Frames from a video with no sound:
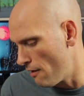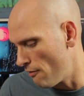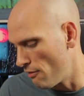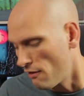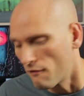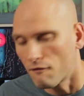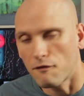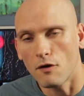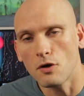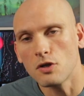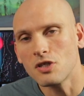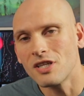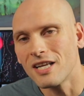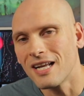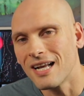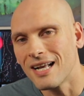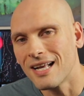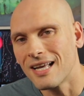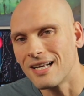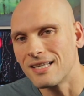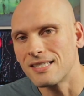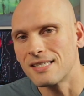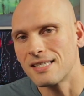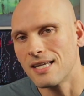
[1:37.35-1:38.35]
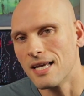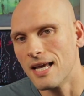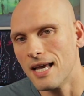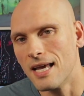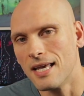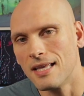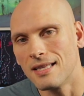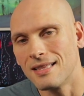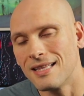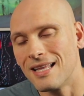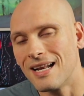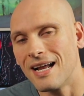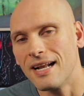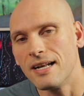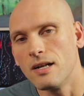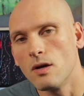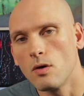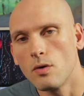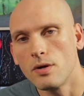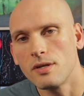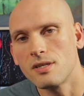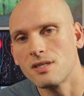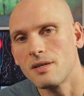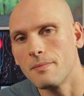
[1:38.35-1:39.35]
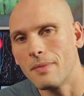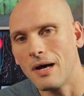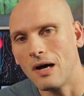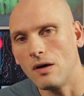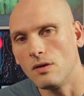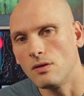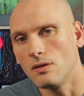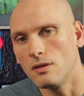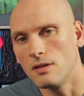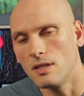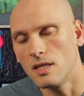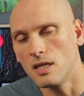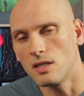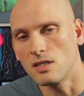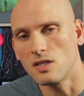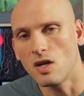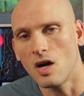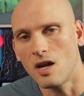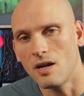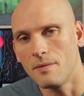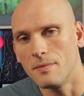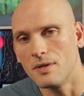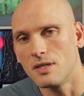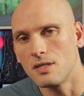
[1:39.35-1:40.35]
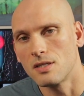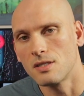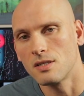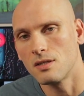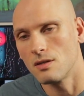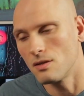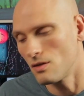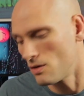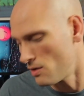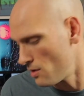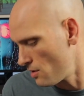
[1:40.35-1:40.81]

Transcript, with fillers: The first thing I got to say that I noticed about the Autonomous